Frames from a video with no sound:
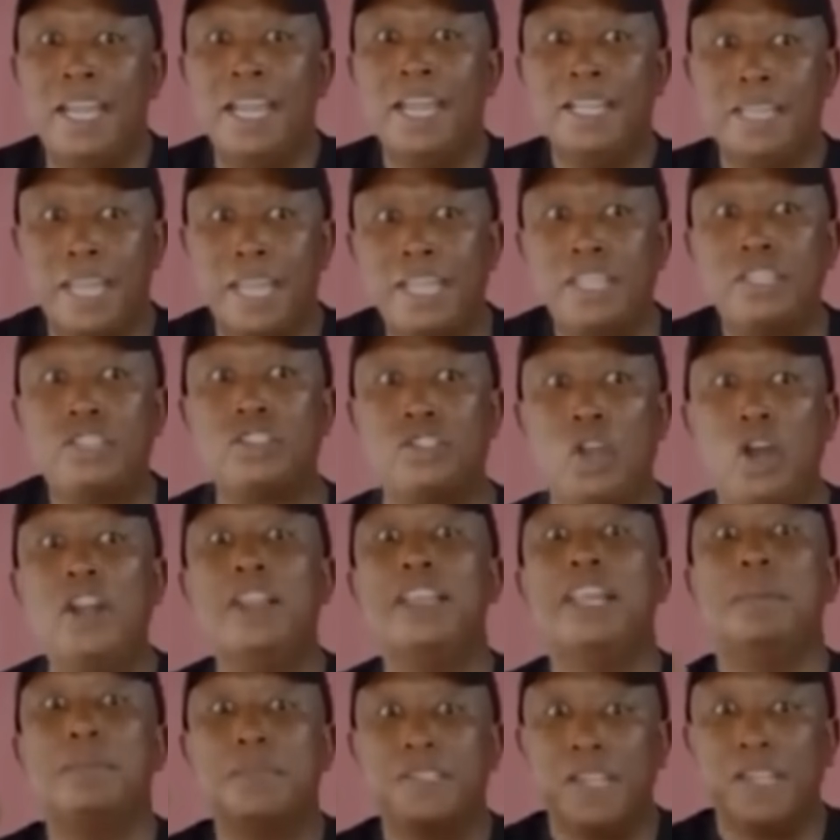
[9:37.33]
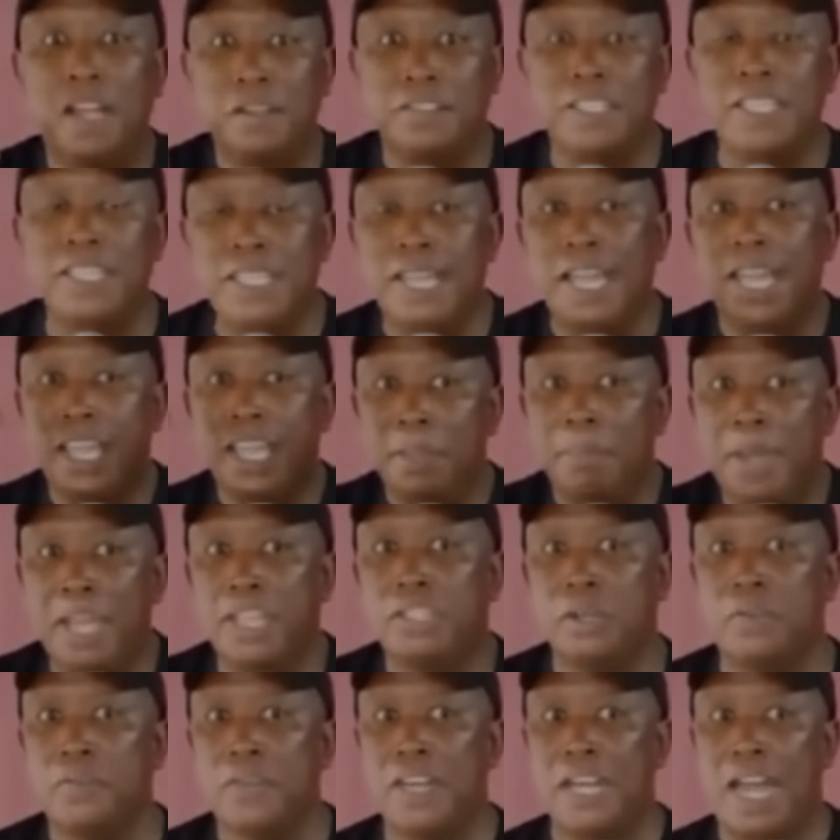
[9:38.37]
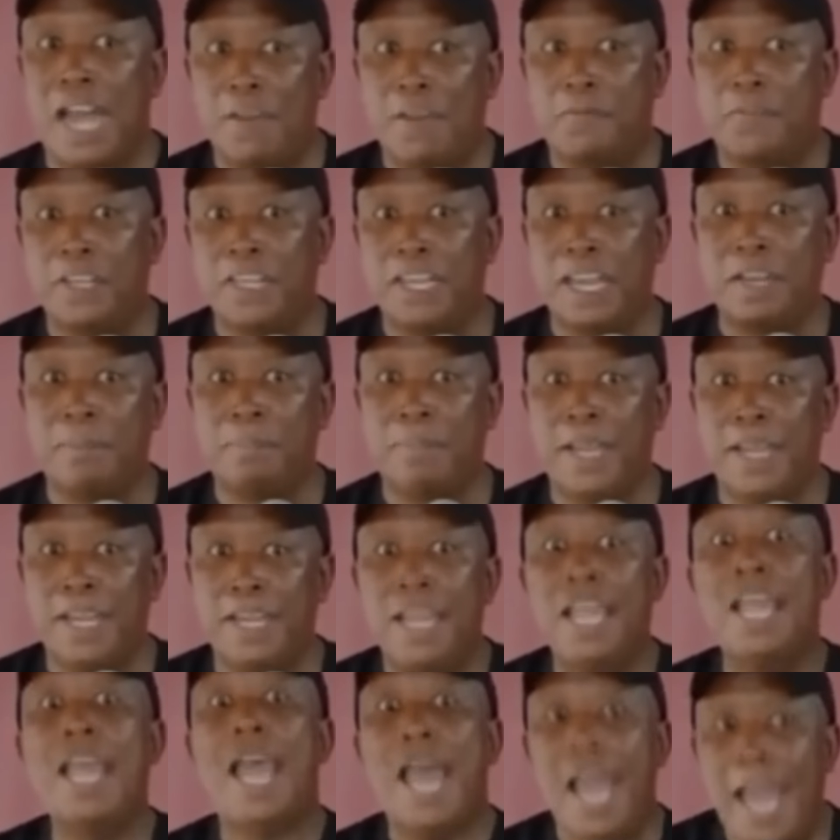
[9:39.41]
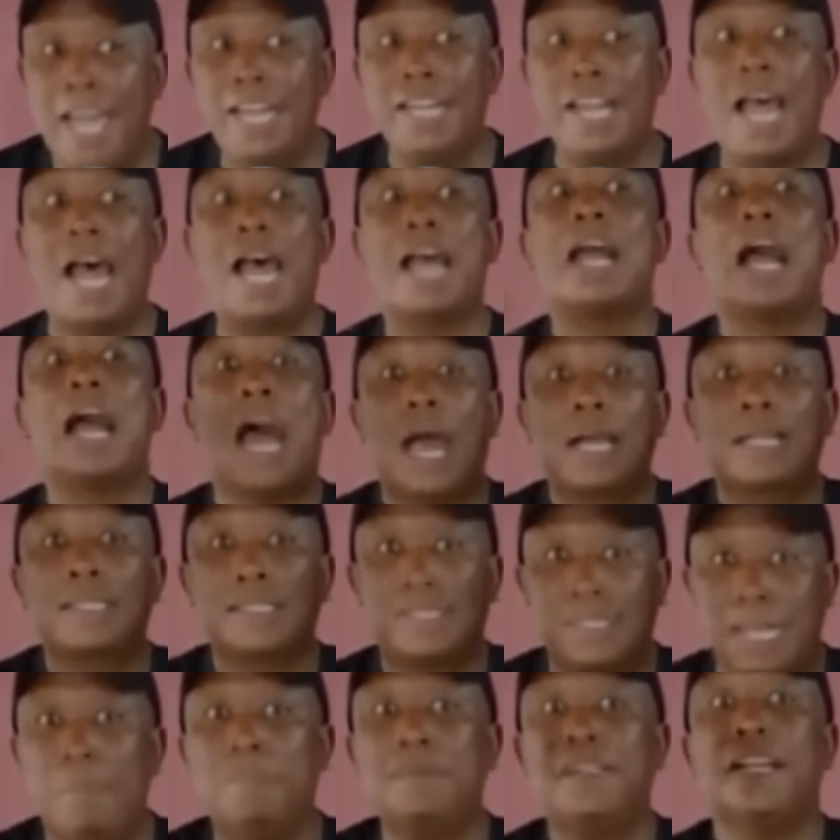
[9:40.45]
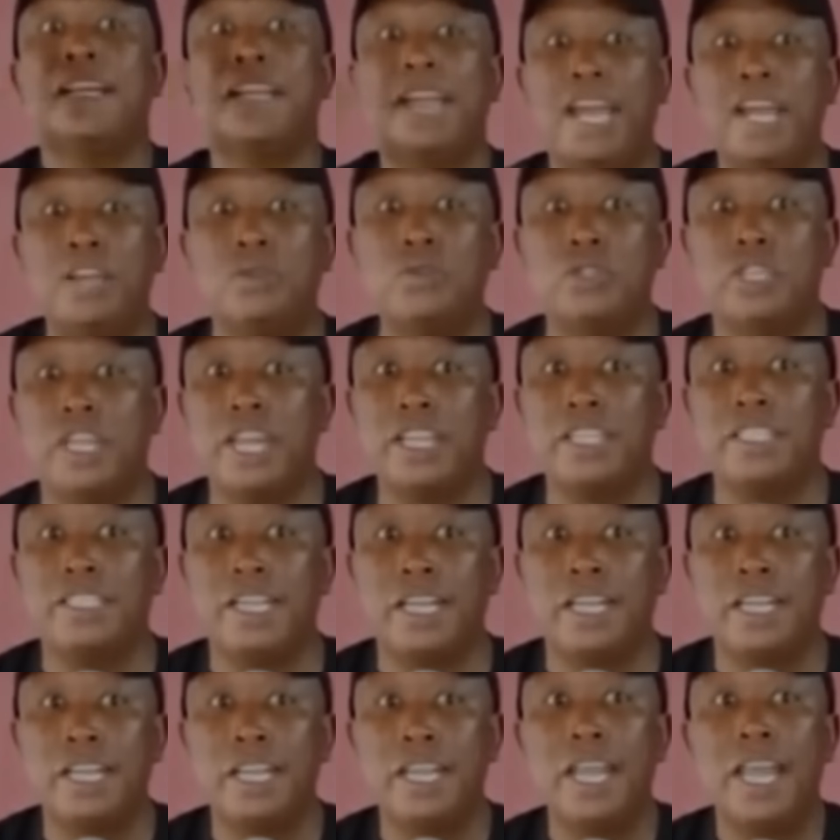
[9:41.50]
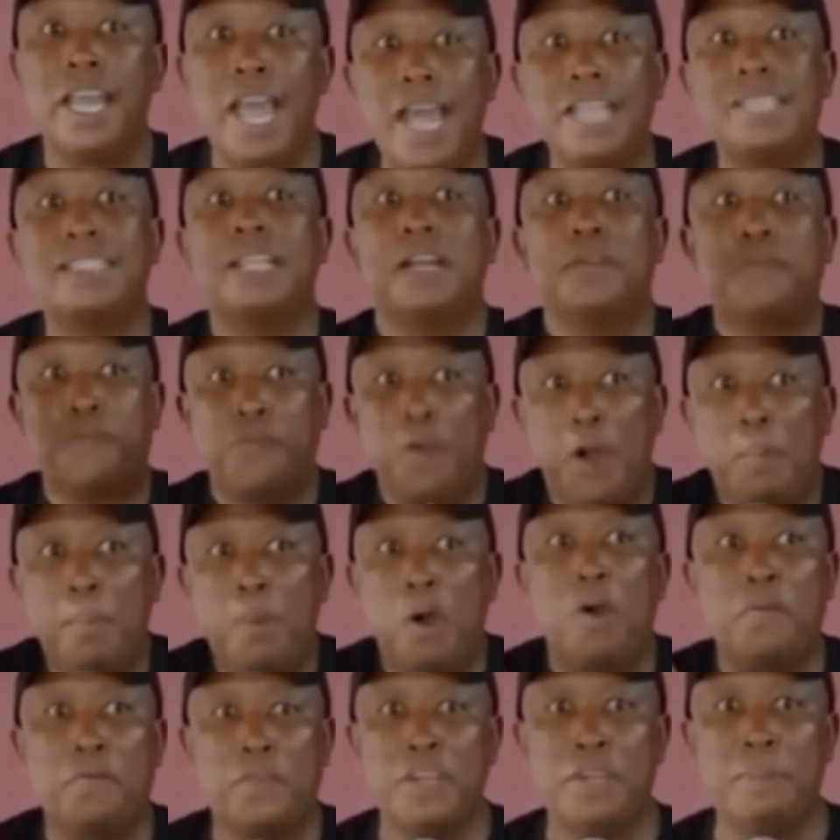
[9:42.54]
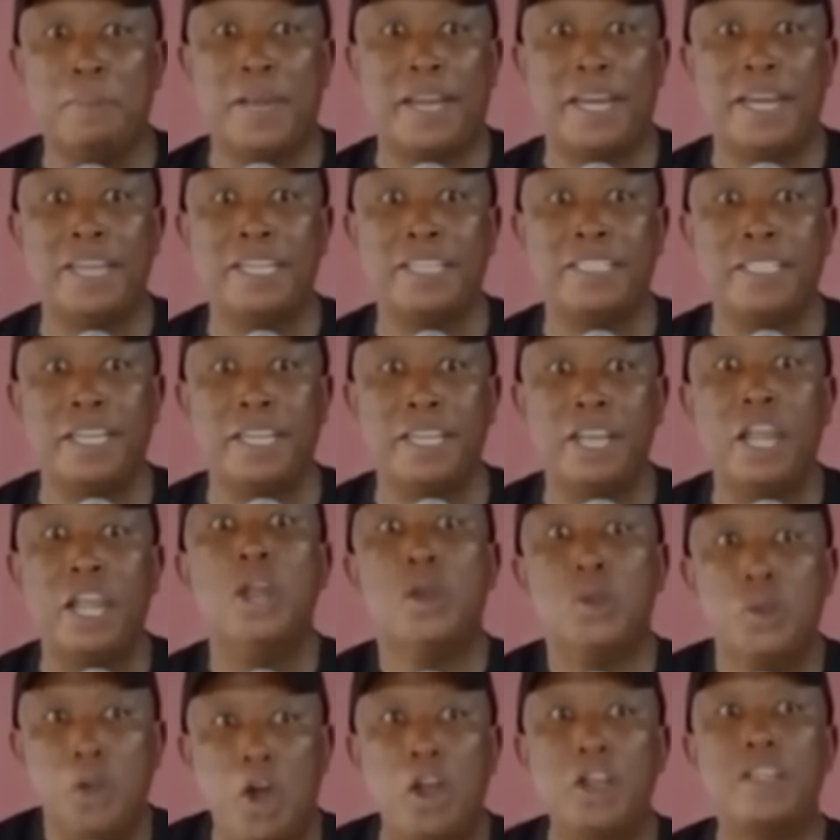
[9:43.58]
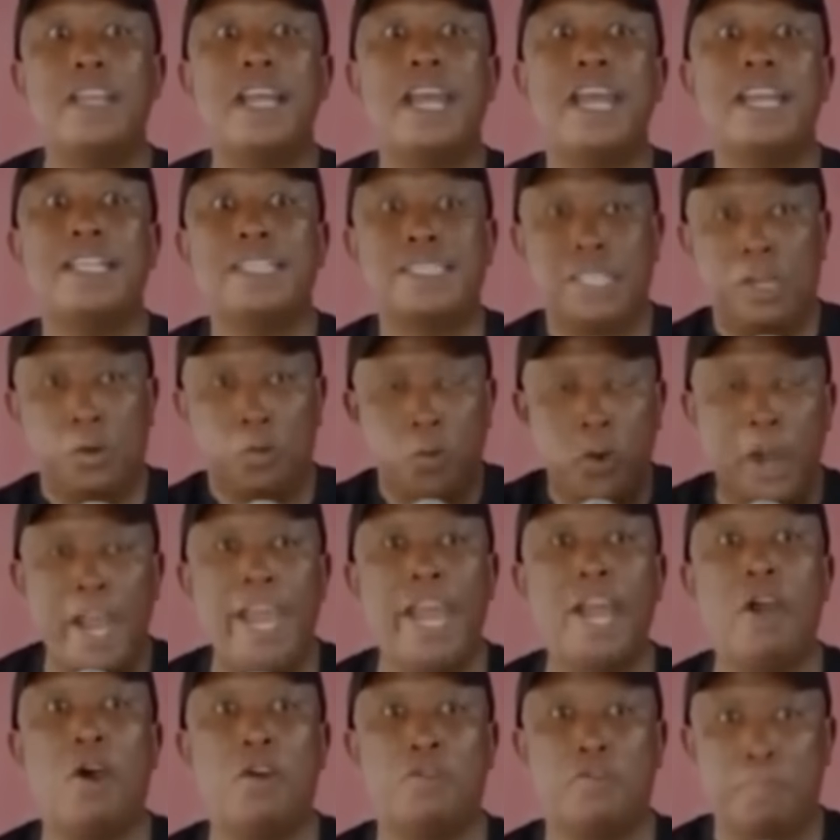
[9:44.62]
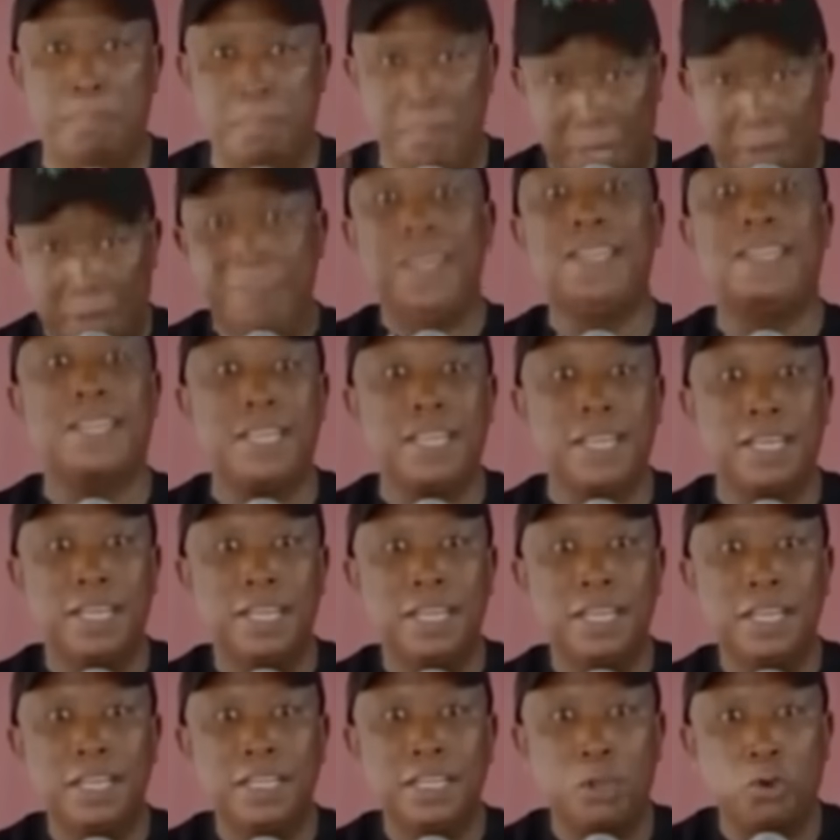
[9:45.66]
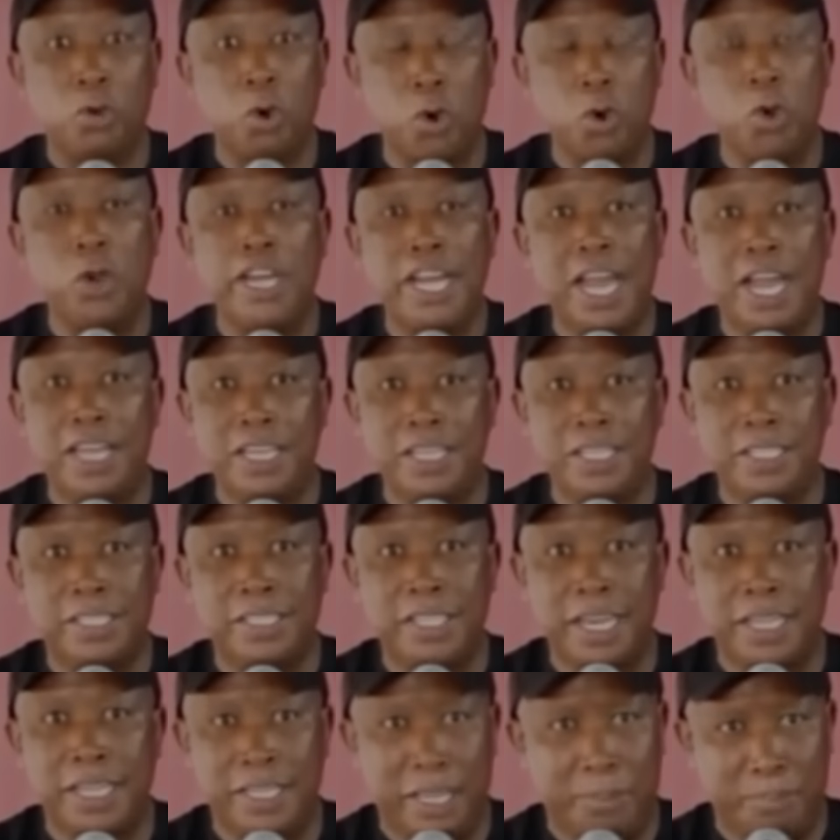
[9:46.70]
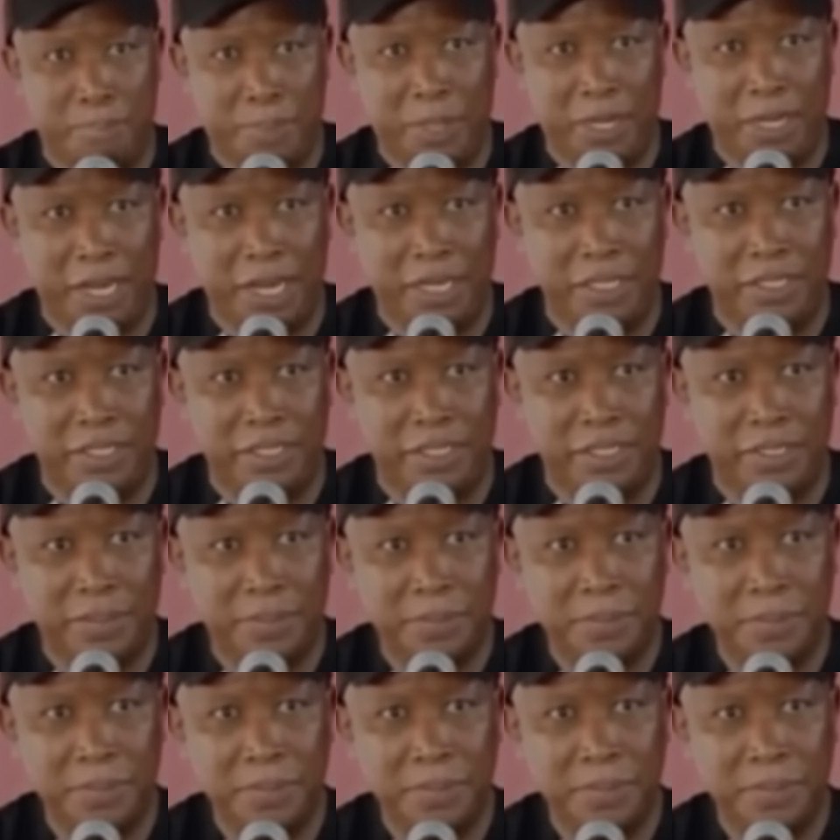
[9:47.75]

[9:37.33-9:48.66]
They saw themselves in the image of an African man and accepted education as a form of liberation, not as a way of mimicking the colonialist and the imperialist.